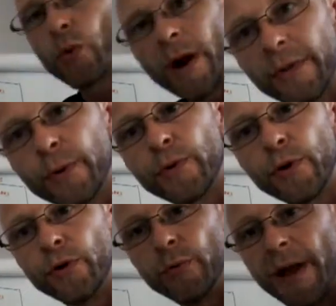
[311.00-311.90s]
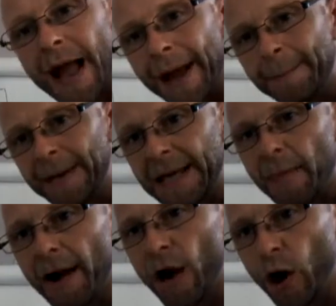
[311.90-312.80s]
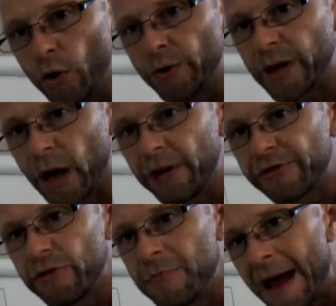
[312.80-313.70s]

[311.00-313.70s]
around the room and be my own classroom